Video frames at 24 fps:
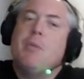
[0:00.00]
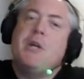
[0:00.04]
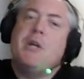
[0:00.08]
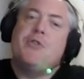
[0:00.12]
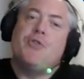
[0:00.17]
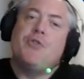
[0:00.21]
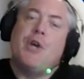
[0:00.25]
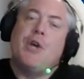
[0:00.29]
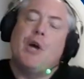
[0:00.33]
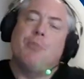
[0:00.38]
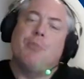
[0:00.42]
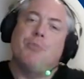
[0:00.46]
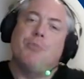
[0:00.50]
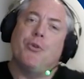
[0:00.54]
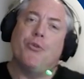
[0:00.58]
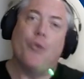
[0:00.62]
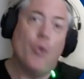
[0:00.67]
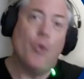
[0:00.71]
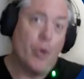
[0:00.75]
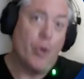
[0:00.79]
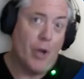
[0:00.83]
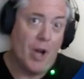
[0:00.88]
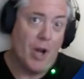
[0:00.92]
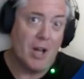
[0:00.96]
helped us
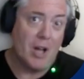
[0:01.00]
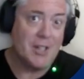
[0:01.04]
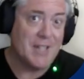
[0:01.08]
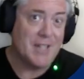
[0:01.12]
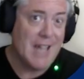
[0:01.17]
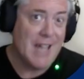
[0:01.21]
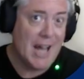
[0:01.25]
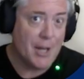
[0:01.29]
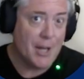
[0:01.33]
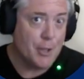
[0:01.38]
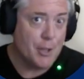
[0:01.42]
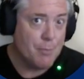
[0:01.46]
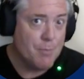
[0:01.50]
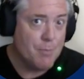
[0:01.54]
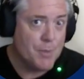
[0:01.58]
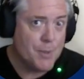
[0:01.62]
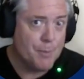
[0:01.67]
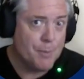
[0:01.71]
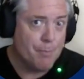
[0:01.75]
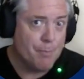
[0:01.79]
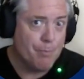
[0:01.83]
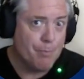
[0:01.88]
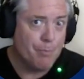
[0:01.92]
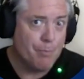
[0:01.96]
organise the atoms,
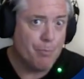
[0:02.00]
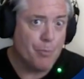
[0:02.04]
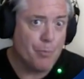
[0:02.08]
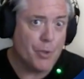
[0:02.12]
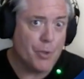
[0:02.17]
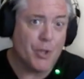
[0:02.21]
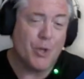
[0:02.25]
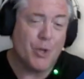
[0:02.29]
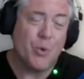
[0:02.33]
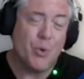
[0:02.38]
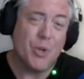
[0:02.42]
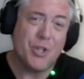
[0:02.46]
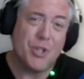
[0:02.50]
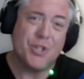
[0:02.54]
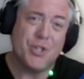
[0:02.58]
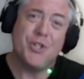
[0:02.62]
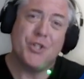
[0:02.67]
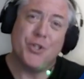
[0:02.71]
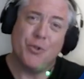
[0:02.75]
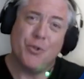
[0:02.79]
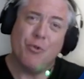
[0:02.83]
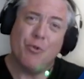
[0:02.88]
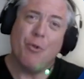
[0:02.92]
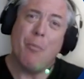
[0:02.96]
but the question still
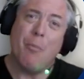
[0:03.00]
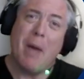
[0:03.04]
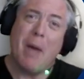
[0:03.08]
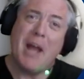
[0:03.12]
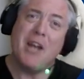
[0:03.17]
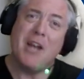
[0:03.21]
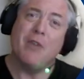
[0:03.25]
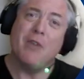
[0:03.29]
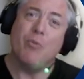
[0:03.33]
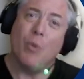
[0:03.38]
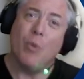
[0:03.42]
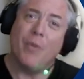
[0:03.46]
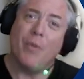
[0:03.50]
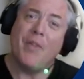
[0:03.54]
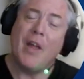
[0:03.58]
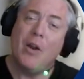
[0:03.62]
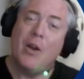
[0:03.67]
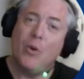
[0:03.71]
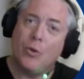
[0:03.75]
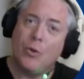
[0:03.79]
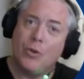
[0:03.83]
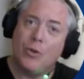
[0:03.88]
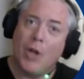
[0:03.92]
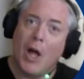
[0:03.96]
remained of what they looked
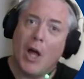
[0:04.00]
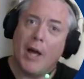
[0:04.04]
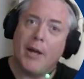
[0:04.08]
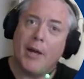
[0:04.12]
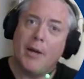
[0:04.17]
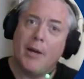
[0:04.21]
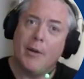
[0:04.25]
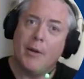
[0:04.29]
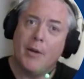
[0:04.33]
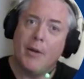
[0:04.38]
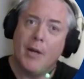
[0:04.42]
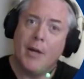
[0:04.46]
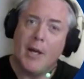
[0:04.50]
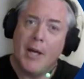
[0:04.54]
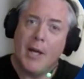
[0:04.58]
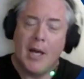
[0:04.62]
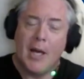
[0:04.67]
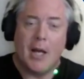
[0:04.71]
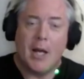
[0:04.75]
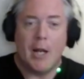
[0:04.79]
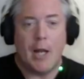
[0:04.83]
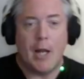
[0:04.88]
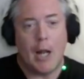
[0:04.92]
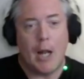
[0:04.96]
like. Now
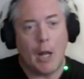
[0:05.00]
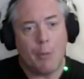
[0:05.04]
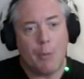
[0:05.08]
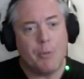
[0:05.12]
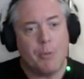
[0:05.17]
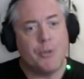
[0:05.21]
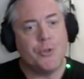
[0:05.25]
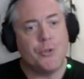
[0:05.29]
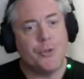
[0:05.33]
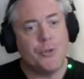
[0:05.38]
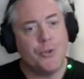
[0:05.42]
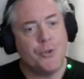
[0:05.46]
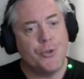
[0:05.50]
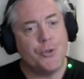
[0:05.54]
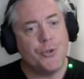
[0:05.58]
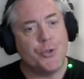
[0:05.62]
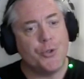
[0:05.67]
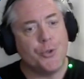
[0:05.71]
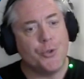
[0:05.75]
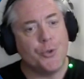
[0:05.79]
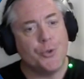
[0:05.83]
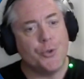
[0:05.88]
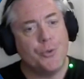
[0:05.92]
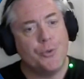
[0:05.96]
let me introduce
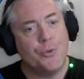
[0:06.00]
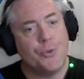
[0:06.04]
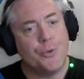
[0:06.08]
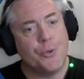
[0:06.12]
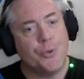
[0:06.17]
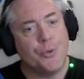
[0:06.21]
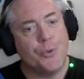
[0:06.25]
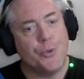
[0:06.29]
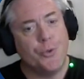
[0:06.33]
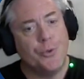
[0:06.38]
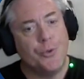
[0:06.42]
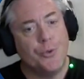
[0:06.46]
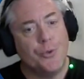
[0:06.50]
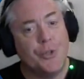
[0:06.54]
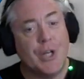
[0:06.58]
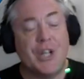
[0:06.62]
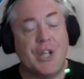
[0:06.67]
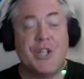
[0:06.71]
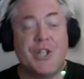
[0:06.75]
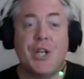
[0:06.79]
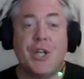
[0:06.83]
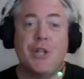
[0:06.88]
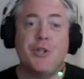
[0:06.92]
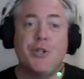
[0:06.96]
you to J.J.
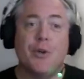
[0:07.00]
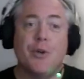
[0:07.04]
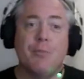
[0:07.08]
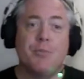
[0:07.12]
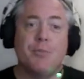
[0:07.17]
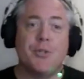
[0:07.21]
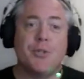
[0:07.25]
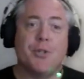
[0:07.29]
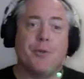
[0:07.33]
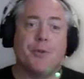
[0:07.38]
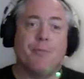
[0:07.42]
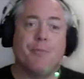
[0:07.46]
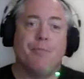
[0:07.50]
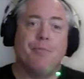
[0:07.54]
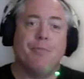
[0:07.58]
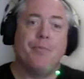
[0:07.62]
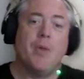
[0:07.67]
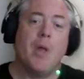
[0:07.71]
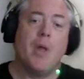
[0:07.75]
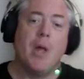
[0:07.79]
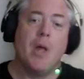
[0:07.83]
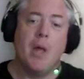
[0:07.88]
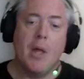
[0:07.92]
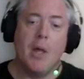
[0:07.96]
Thomson.
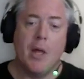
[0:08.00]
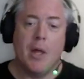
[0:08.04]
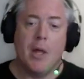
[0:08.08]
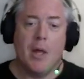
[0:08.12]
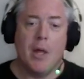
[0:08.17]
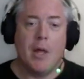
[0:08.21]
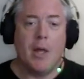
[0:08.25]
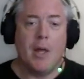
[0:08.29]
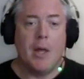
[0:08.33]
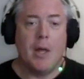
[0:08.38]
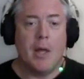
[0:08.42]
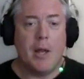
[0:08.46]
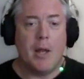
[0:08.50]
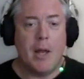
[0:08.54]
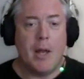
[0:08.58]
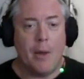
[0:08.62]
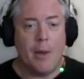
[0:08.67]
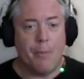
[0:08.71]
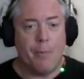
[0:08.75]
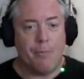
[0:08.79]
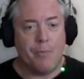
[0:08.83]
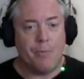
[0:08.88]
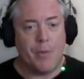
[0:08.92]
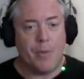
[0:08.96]
Now,
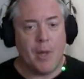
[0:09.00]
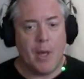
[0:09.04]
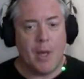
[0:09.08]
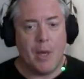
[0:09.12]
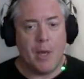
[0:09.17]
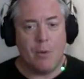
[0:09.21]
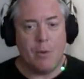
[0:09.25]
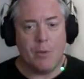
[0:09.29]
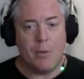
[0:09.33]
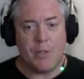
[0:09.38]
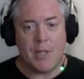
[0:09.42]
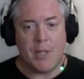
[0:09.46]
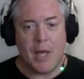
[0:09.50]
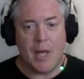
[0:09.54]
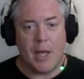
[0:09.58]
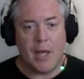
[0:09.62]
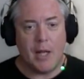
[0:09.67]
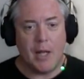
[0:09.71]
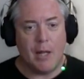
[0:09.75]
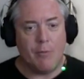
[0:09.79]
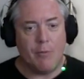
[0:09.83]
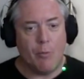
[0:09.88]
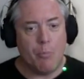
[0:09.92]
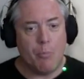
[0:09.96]
he was a clever
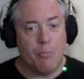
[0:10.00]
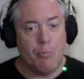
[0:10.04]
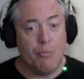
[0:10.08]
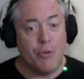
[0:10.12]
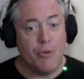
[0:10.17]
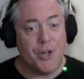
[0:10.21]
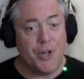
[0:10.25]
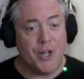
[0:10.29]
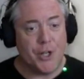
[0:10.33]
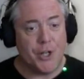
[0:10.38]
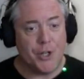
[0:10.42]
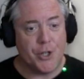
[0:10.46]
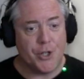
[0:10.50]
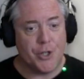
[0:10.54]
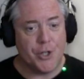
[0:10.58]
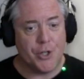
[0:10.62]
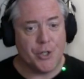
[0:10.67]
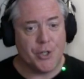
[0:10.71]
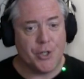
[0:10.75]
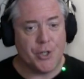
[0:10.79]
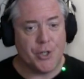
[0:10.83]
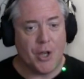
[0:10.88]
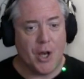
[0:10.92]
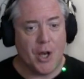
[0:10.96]
British
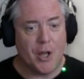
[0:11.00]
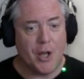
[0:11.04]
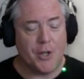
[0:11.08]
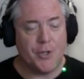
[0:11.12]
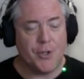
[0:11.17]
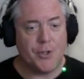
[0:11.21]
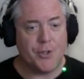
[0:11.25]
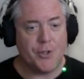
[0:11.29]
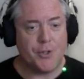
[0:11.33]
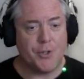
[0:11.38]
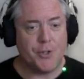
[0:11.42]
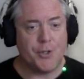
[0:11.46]
scientist